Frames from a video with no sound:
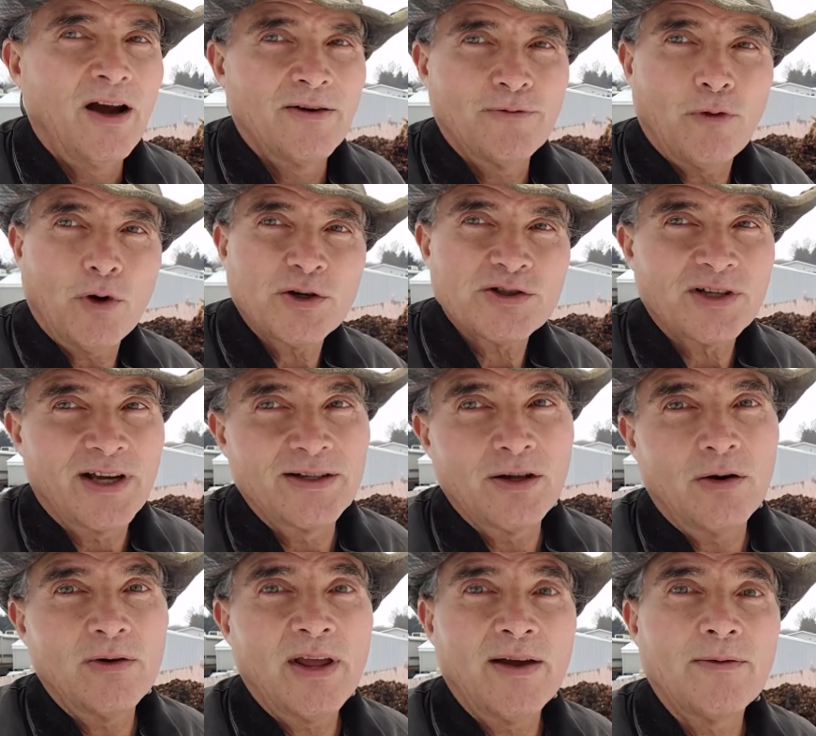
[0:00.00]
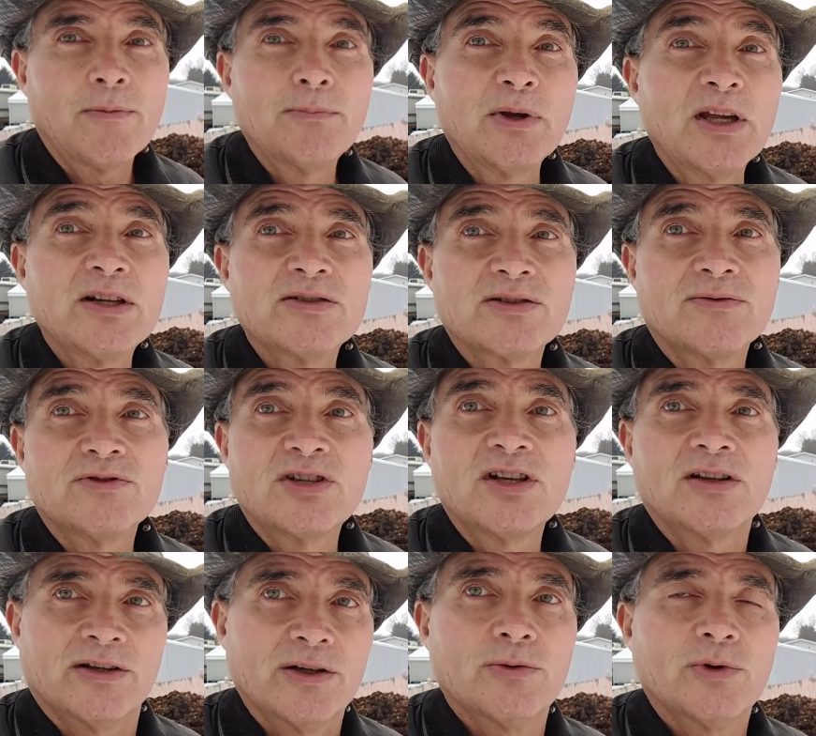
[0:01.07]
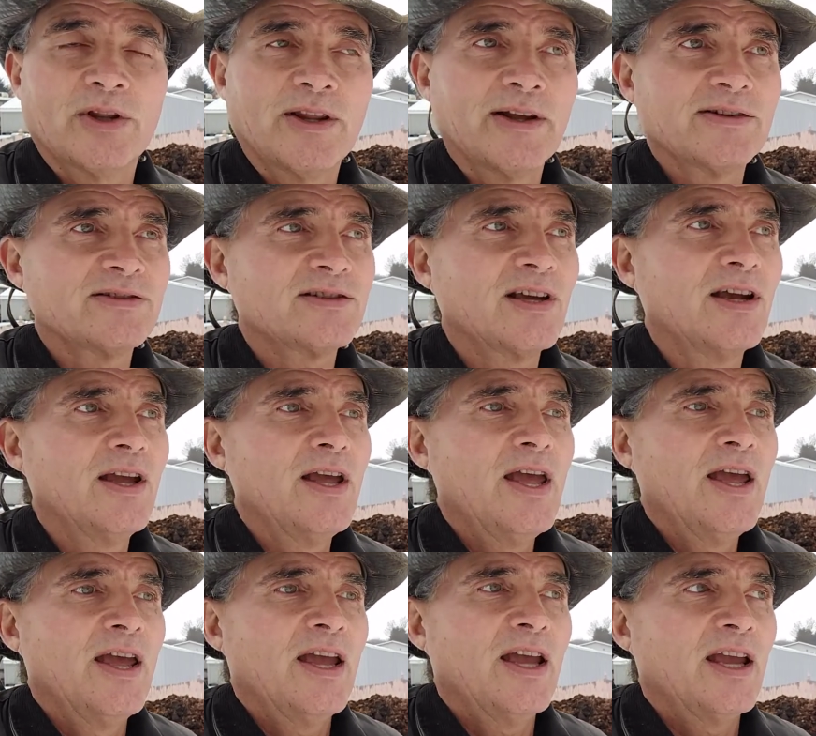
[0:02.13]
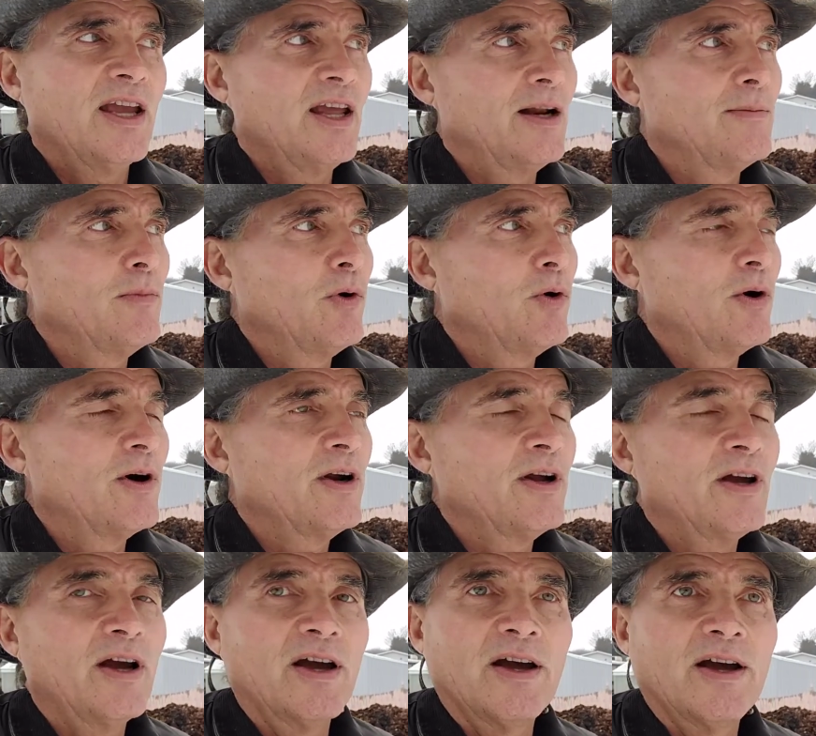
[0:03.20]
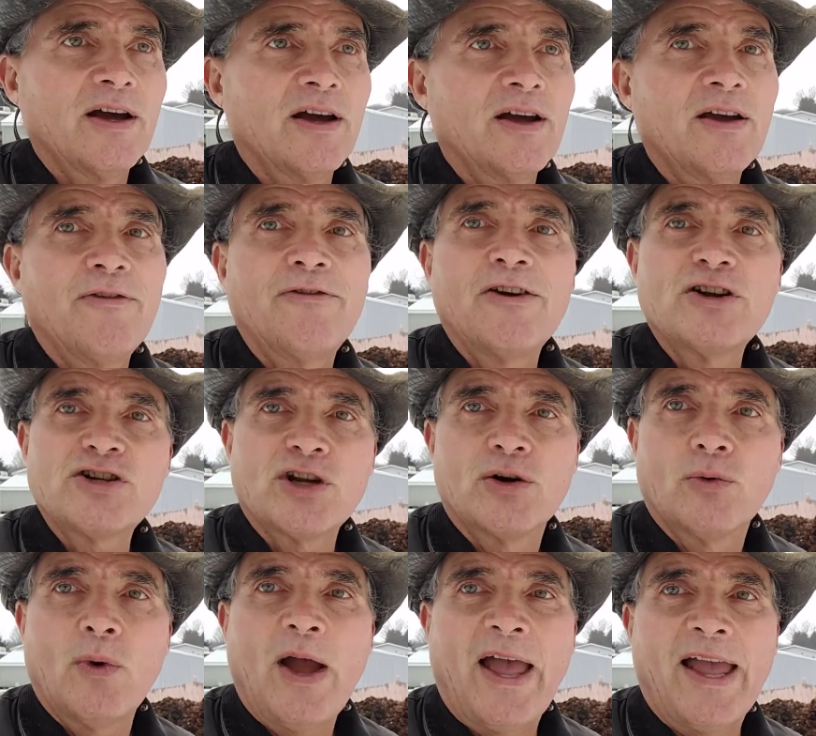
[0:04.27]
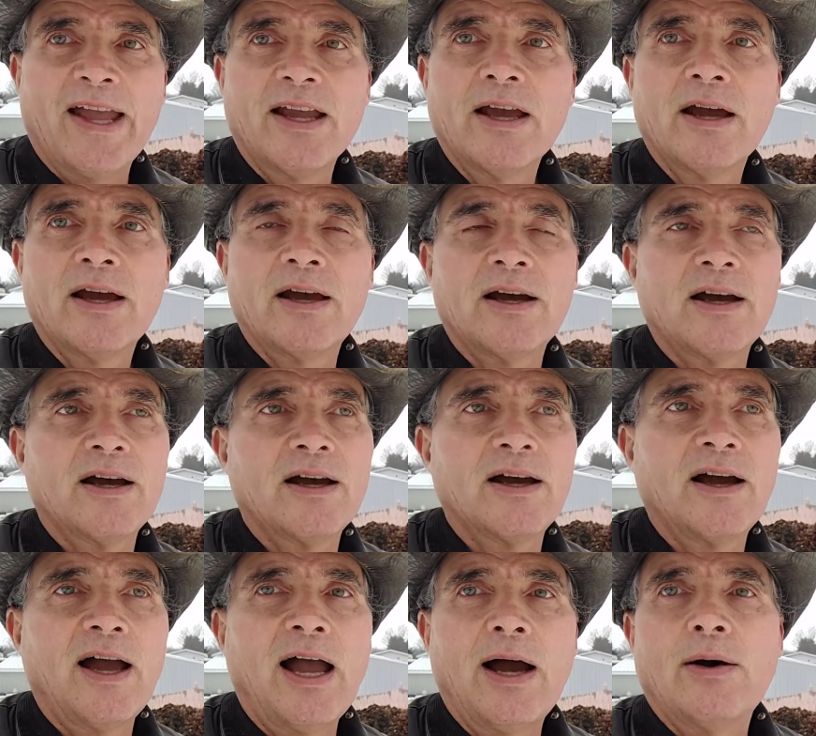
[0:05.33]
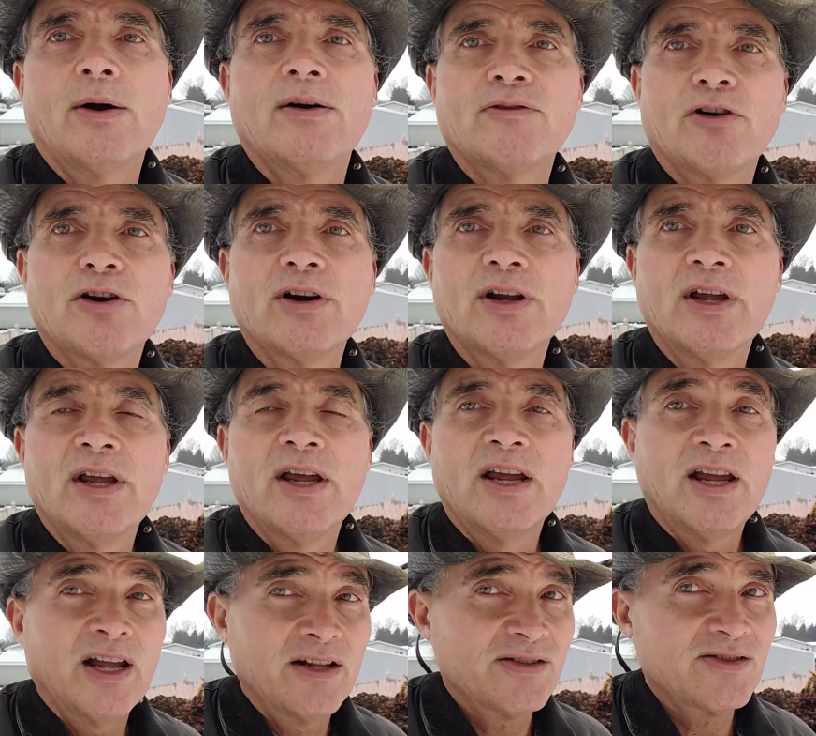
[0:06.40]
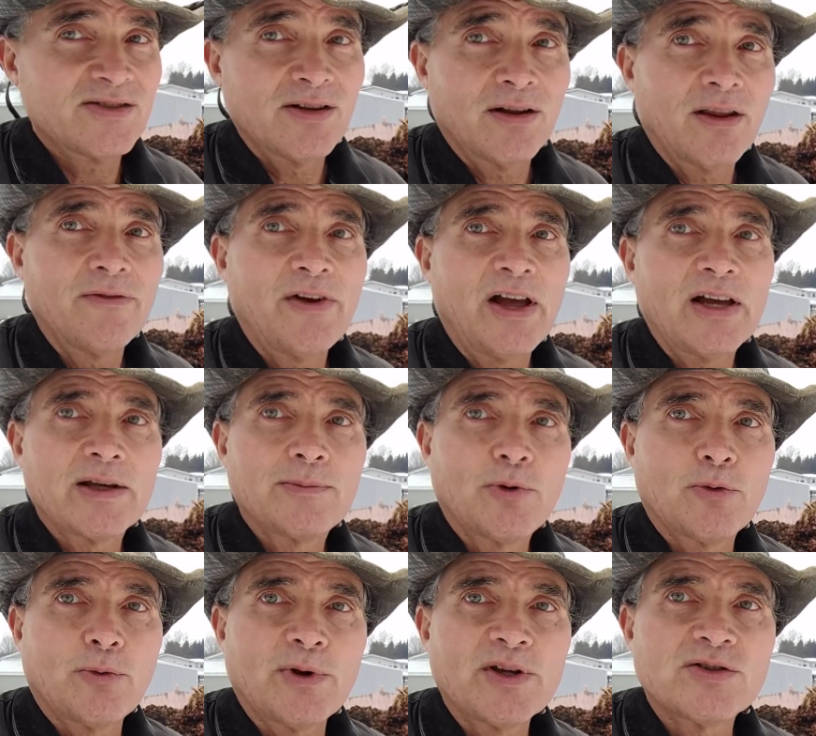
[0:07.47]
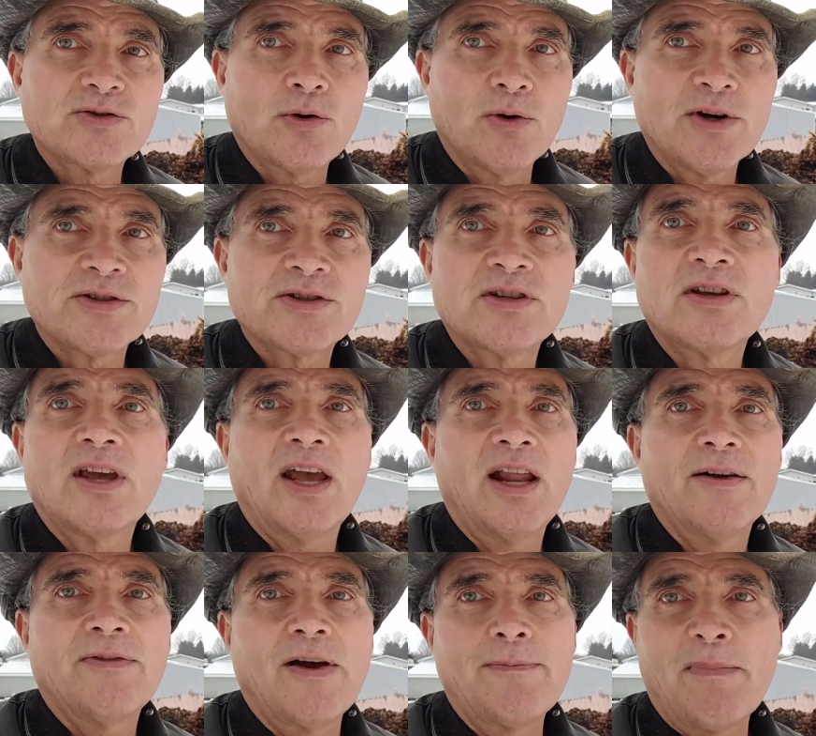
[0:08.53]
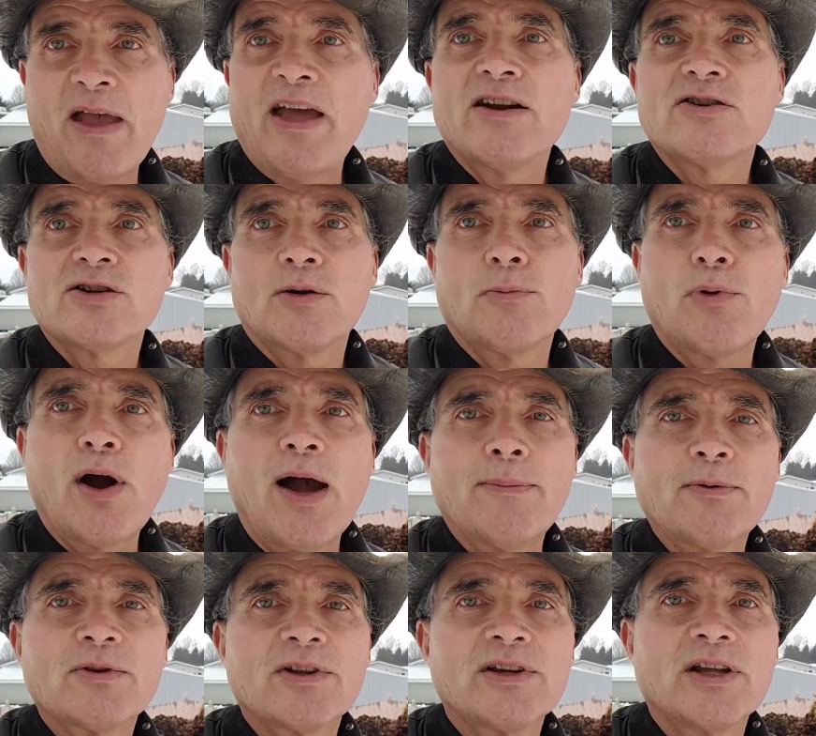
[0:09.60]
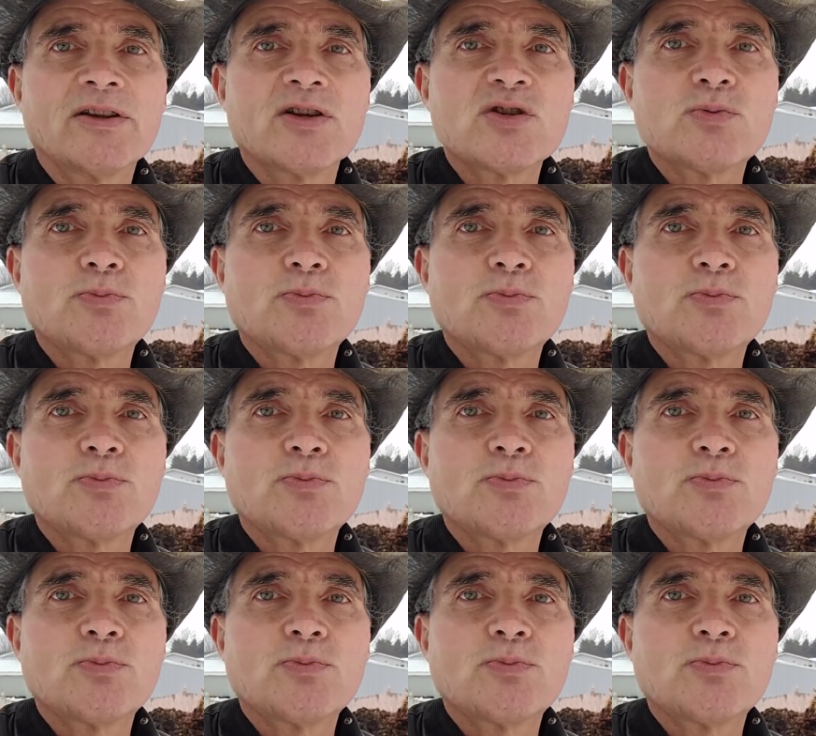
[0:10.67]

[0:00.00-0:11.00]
Unfortunately, I don't have a means of dealing with this in a more uh, efficient way. Uh, however, it's still a valuable resource. And if I manage it properly in the